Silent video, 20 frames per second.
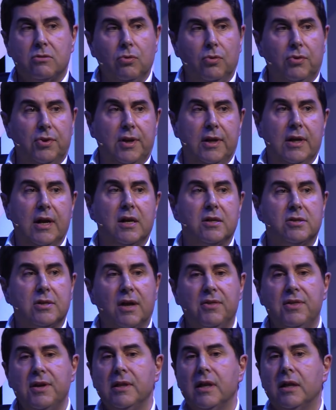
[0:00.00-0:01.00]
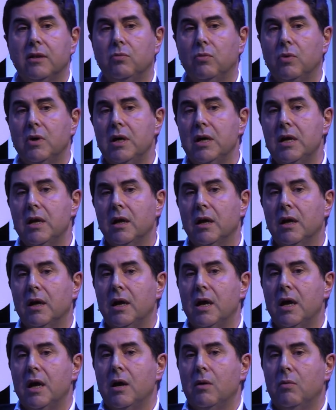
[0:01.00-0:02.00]
2-3 years, I think that we
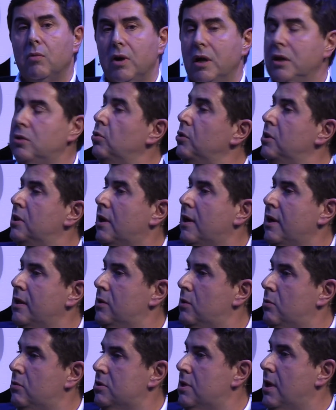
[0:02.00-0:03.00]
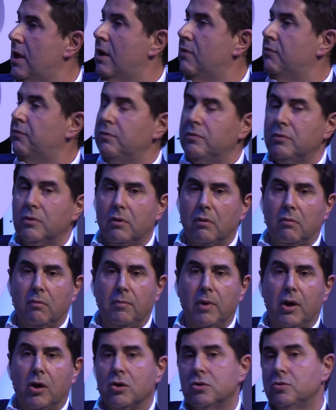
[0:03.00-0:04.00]
need to integrate ourselves.
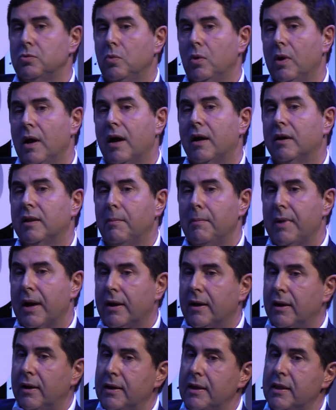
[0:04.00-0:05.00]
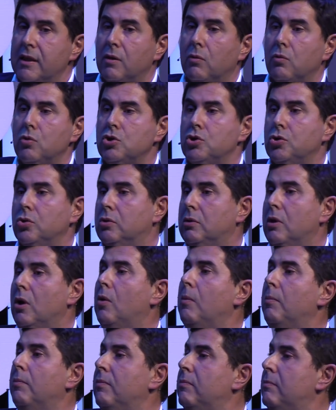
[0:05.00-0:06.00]
Because we are the market leader, we should
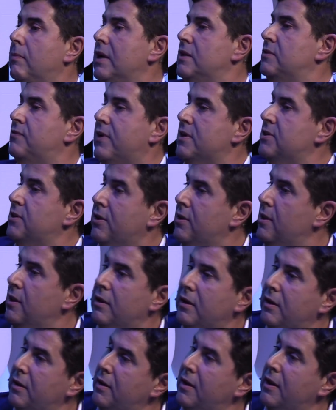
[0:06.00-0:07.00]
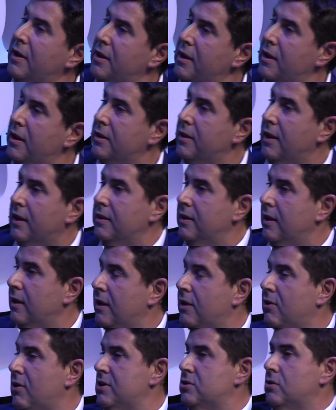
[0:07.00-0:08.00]
grow much faster than
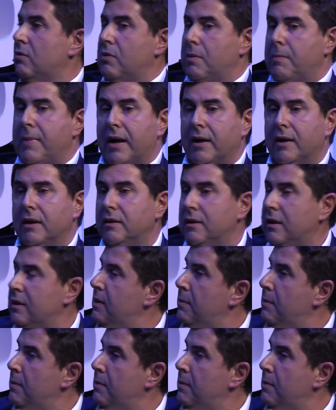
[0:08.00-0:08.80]
the rest of the market,